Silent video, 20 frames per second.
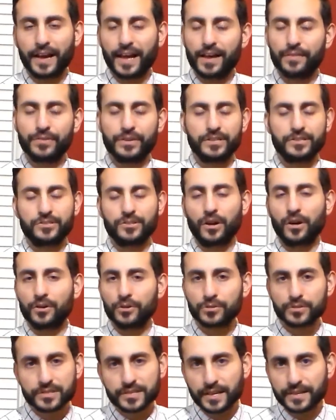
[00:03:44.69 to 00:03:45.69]
I have an
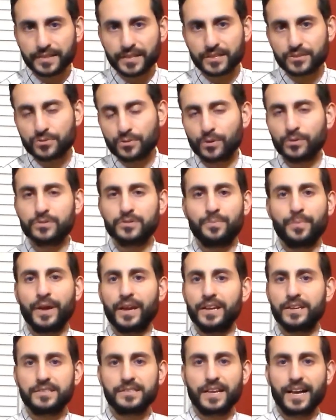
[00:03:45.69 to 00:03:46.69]
Azzaro scent that's rose
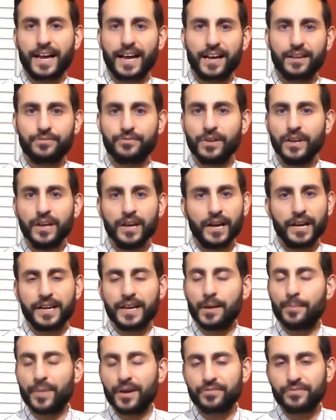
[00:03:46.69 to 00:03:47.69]
based. I have
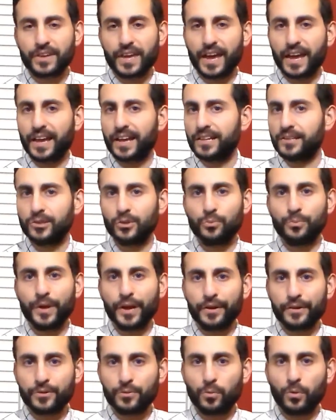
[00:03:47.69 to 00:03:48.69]
an MFK,
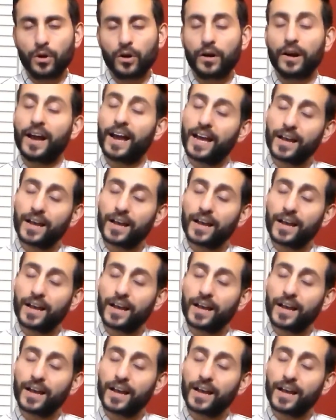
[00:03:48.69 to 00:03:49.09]
Lumiere Noire.